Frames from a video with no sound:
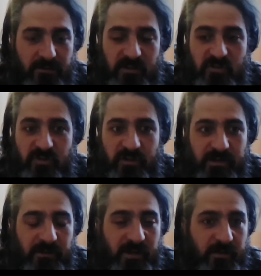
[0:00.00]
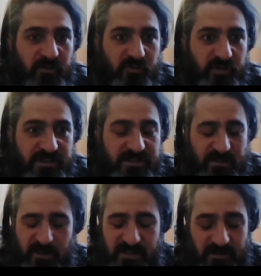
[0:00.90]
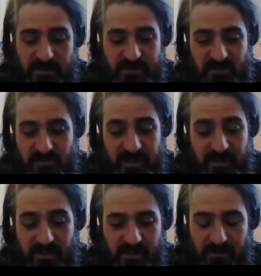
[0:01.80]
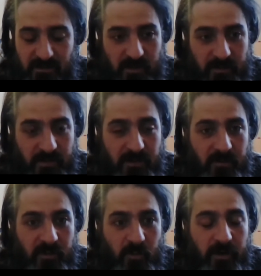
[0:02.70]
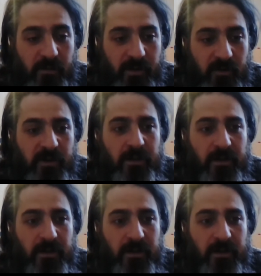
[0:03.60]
tree or every couple trees, especially if there's a tree I think I'm a little bit worried about.